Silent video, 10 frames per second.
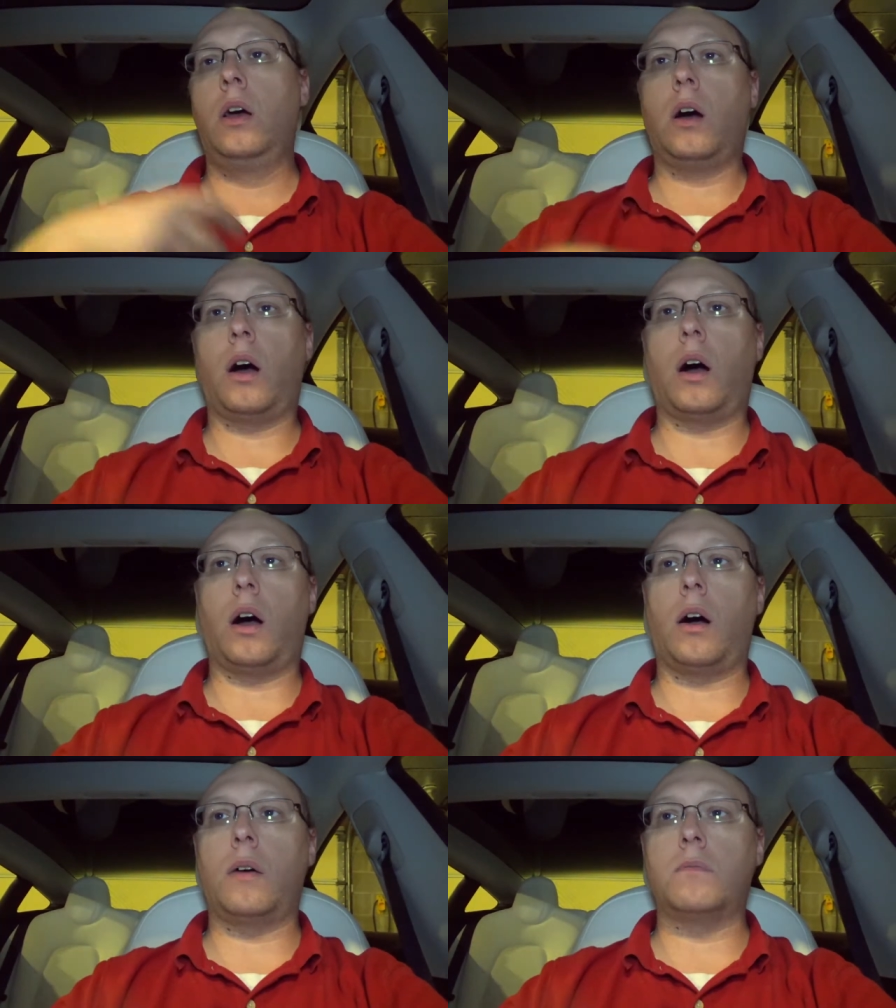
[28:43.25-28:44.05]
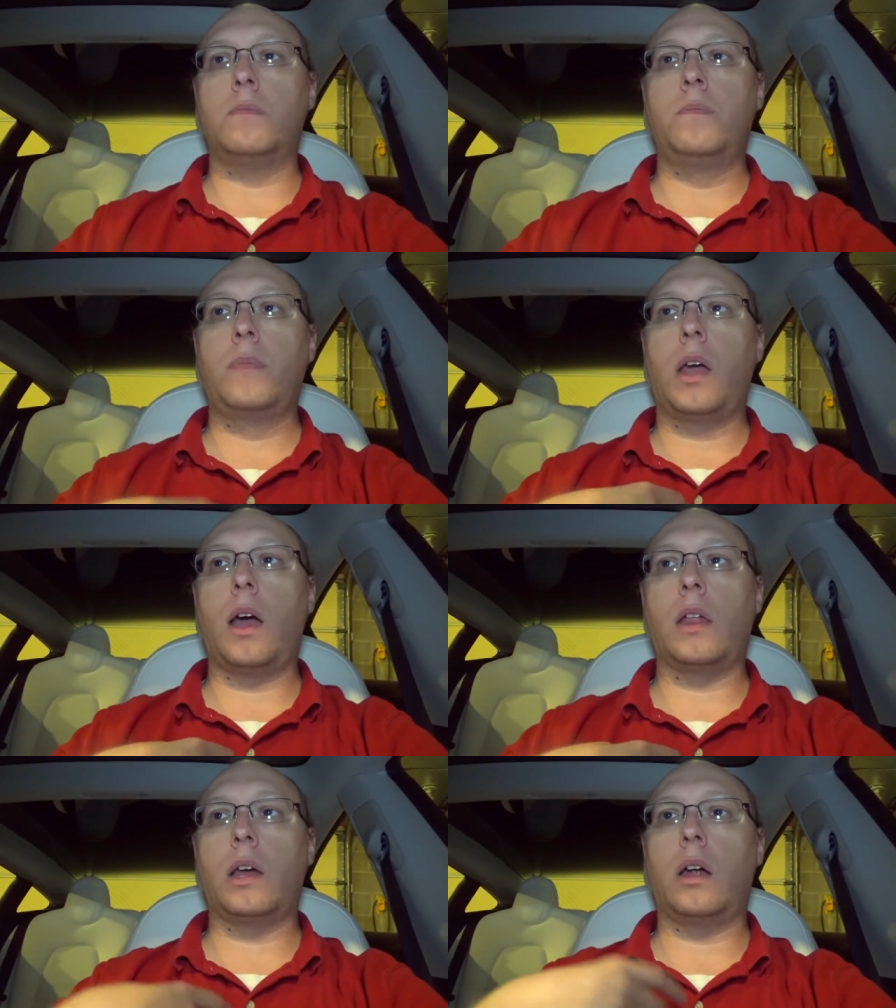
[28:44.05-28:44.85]
And
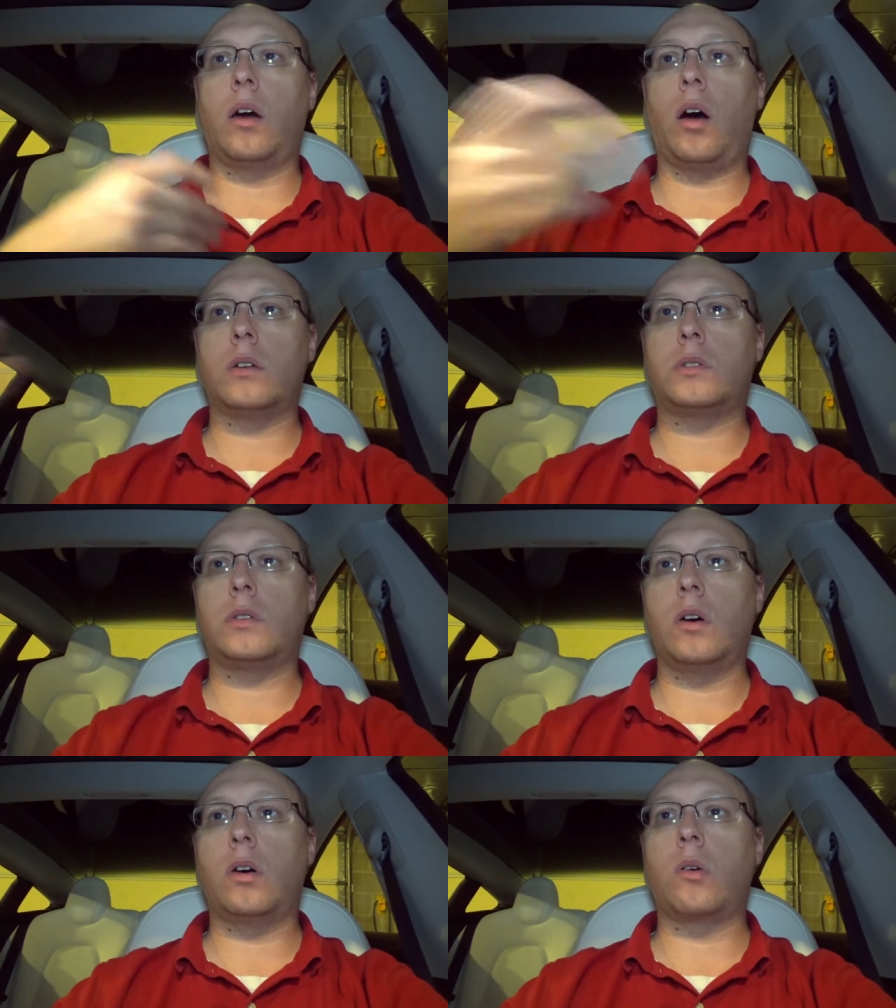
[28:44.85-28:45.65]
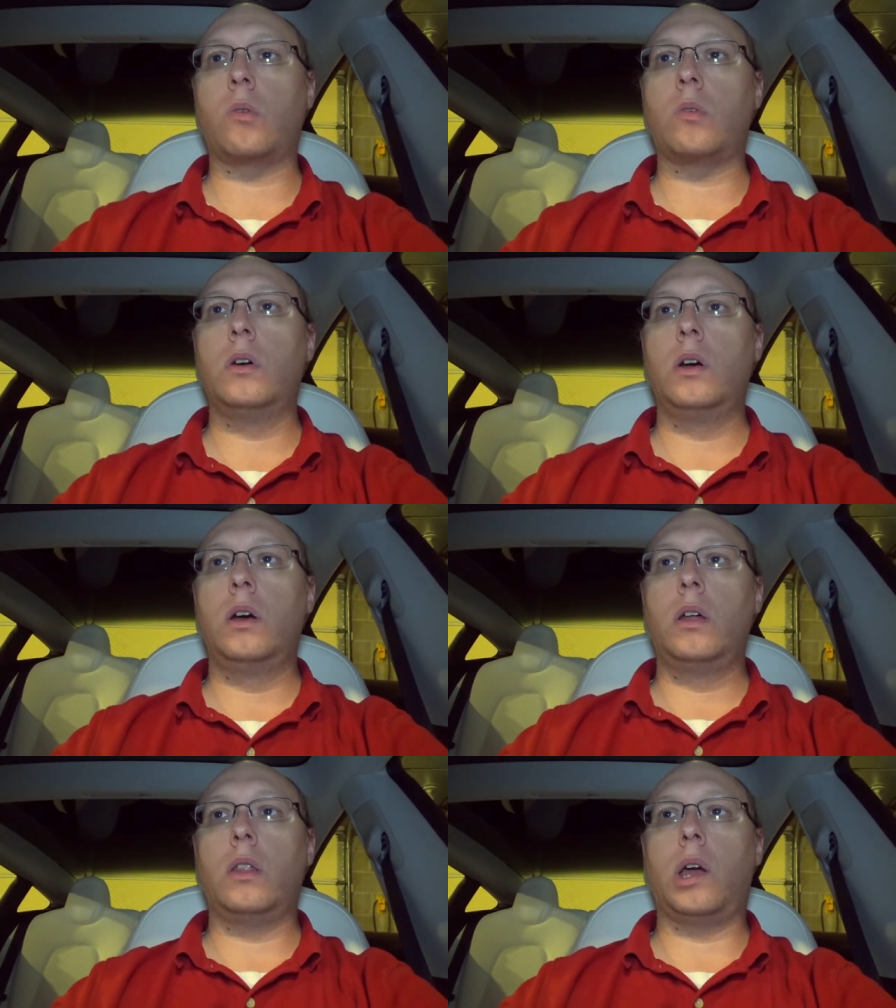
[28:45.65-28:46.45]
then also
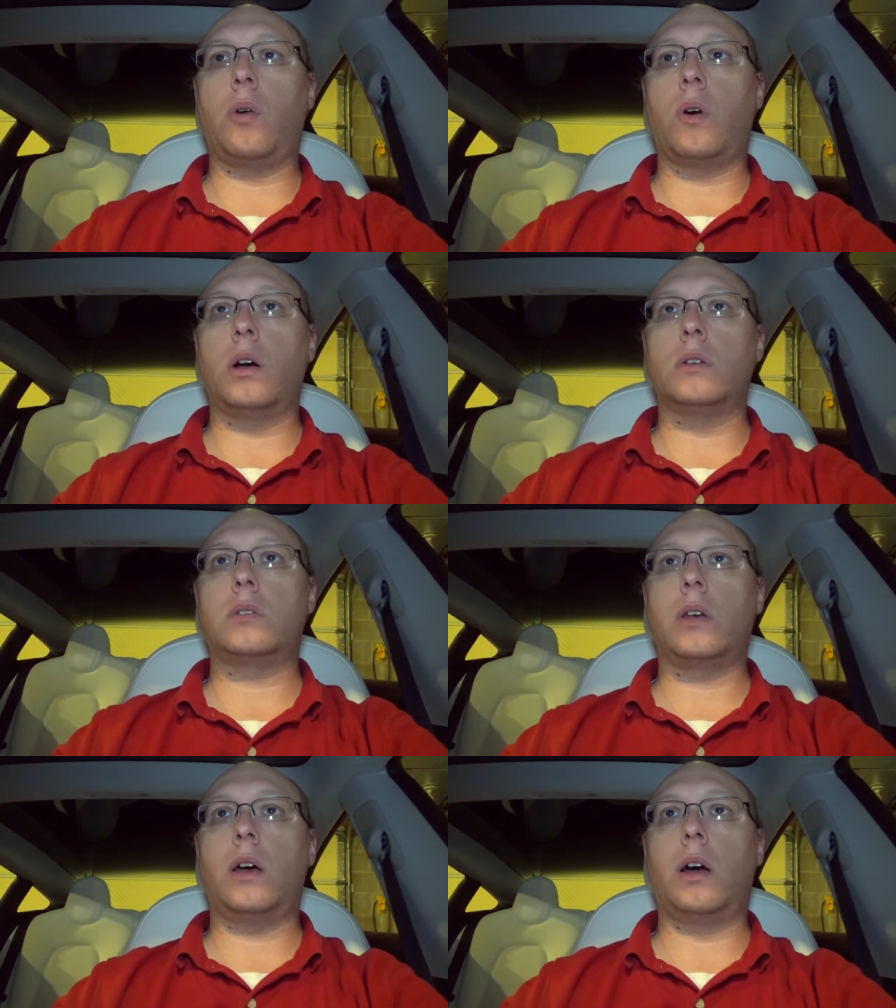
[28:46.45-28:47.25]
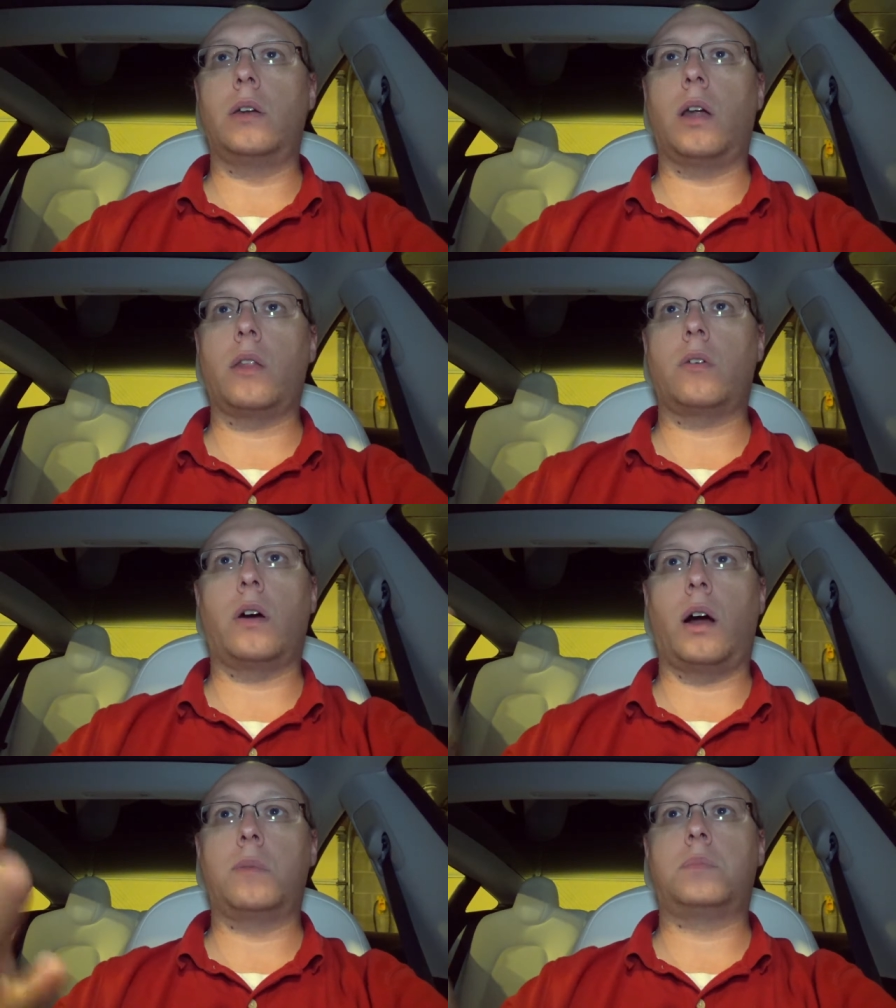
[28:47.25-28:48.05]
there was another
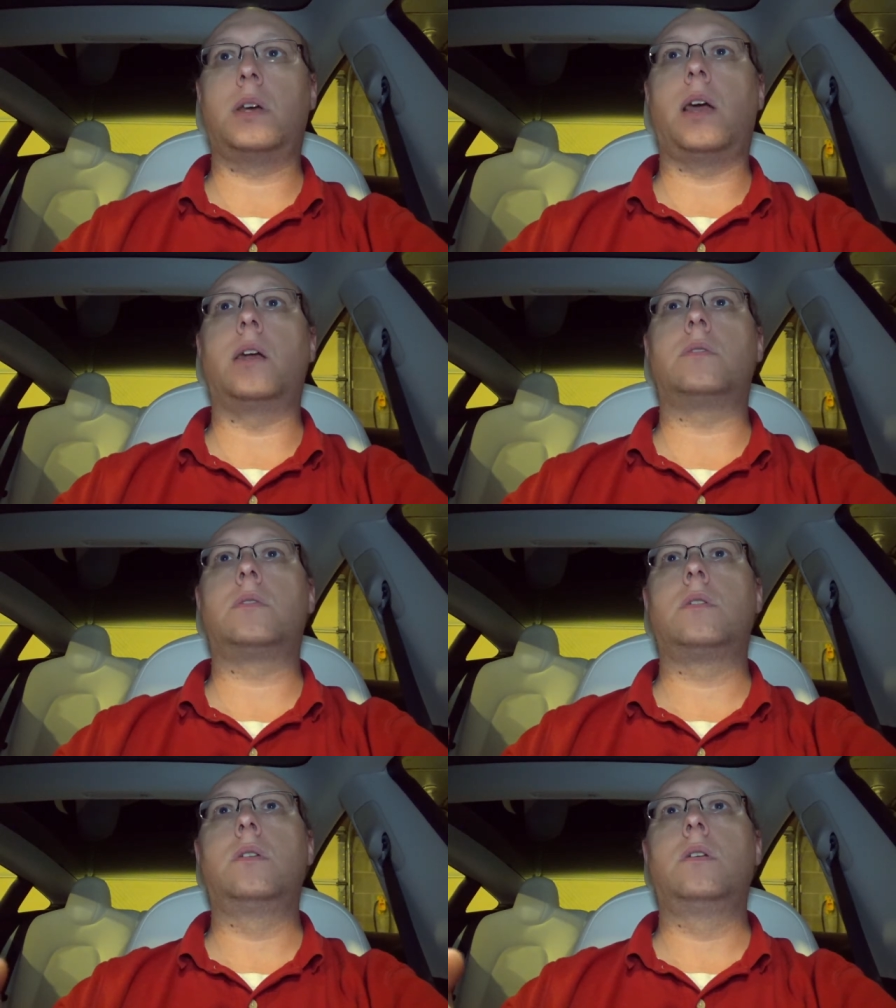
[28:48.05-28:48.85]
update